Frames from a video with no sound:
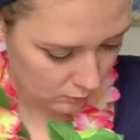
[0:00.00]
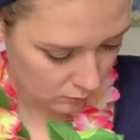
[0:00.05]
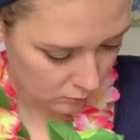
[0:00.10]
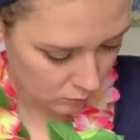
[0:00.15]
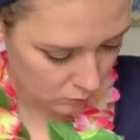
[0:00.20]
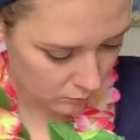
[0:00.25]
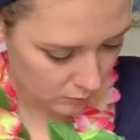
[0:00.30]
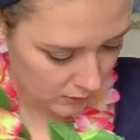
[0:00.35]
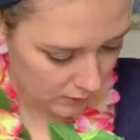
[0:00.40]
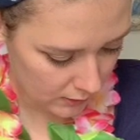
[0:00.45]

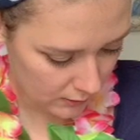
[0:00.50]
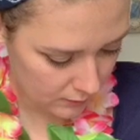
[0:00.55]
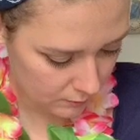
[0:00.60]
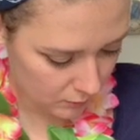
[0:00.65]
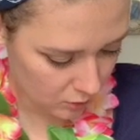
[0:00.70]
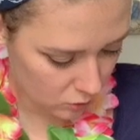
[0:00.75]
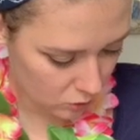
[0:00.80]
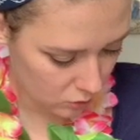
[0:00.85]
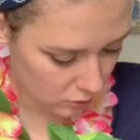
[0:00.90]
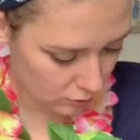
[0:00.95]
Oops, I
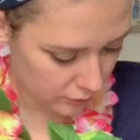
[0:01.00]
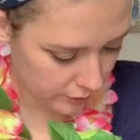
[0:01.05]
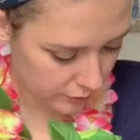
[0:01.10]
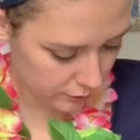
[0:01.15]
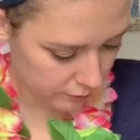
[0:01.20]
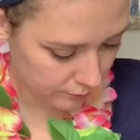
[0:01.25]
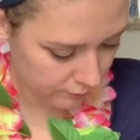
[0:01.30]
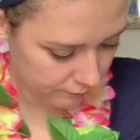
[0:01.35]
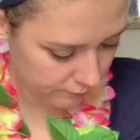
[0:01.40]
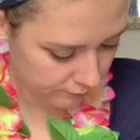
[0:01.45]
smudged a
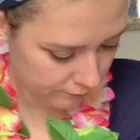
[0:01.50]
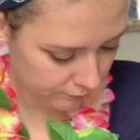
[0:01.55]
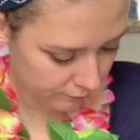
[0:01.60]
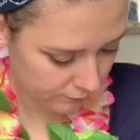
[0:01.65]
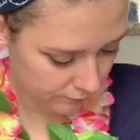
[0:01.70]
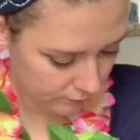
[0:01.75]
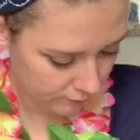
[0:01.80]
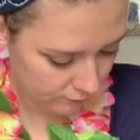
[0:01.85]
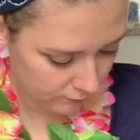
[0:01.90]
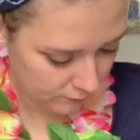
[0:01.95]
little.
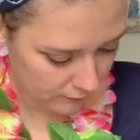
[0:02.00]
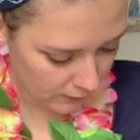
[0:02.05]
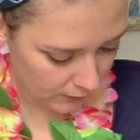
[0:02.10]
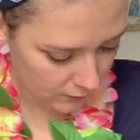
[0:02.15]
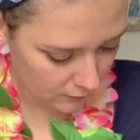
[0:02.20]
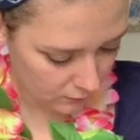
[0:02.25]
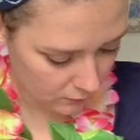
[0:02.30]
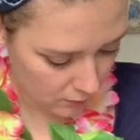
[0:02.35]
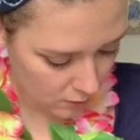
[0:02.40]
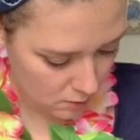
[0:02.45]
That's
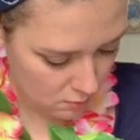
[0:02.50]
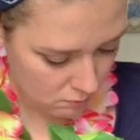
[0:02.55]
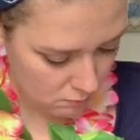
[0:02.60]
okay.